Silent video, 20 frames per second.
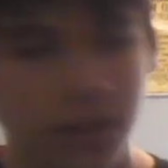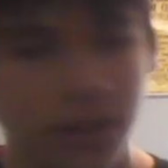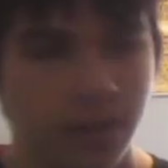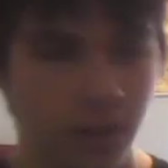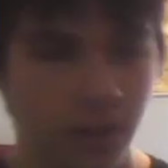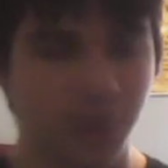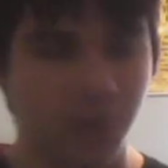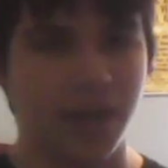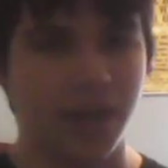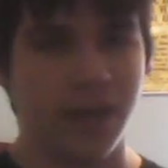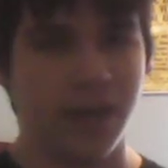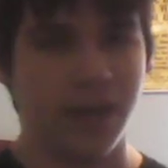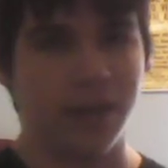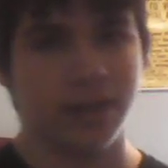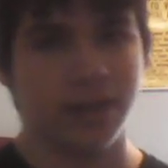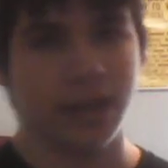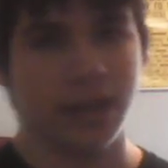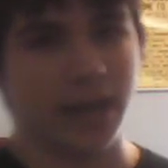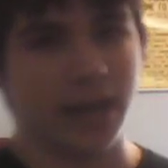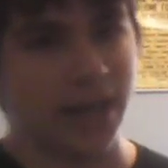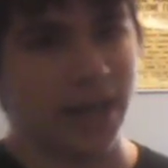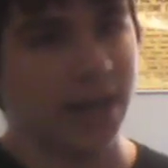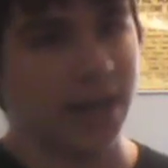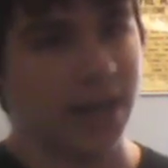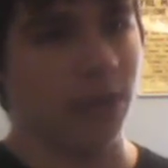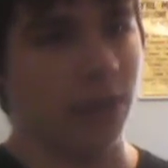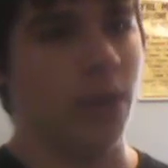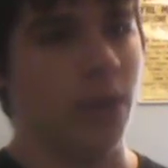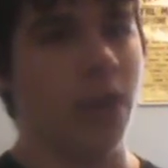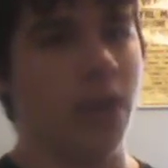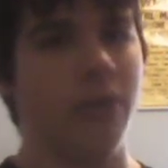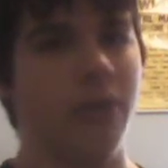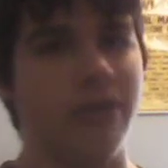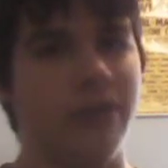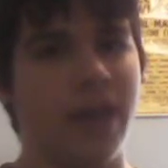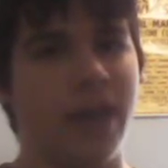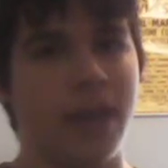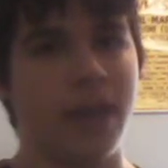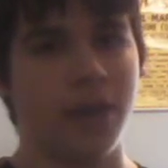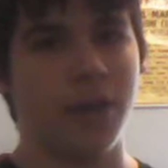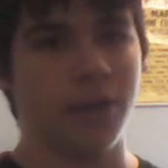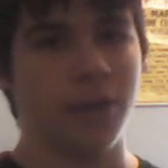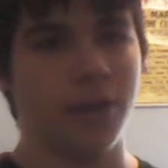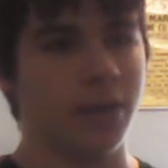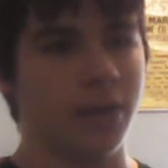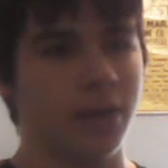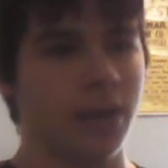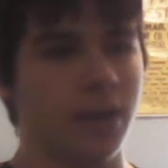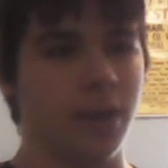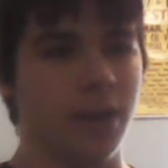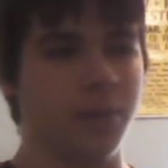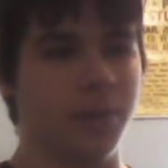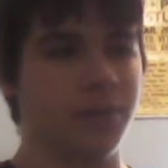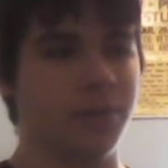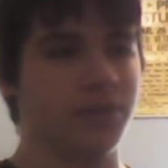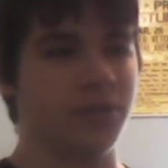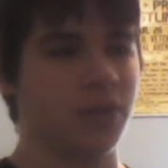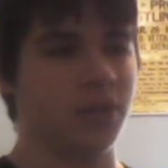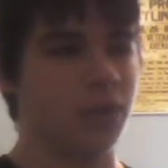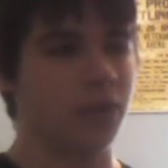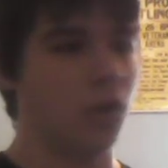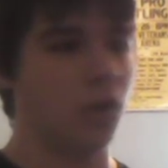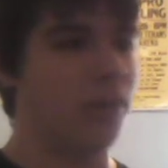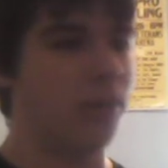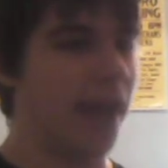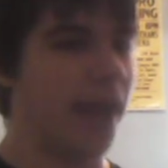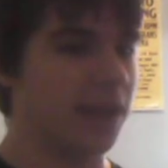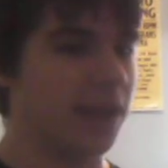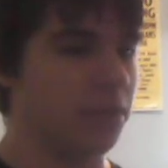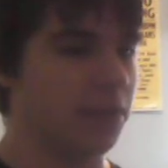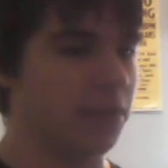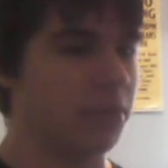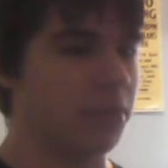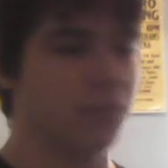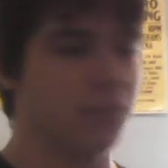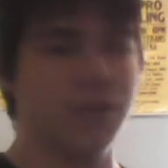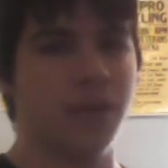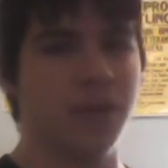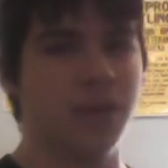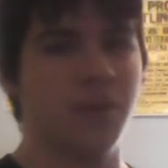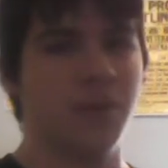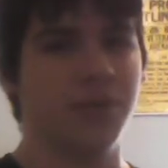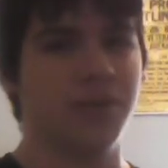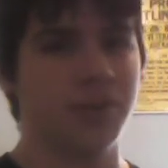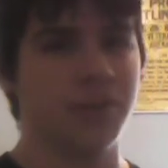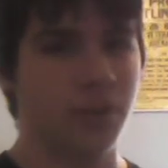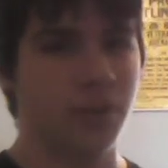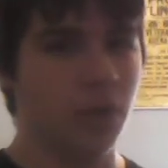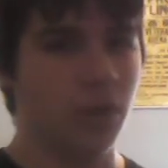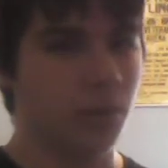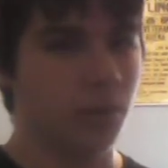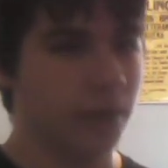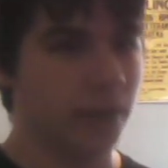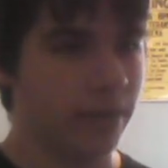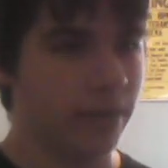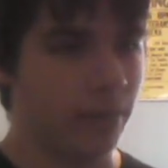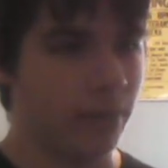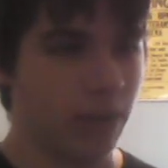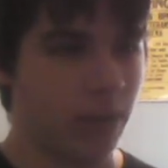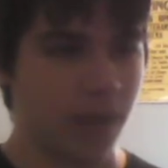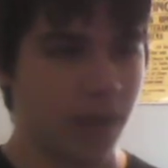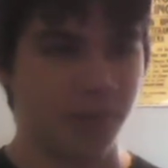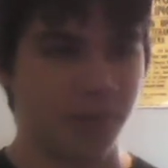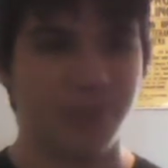Okay? Can I get away with that? Or uh, are we just going to go back to three years ago or whatever where I was a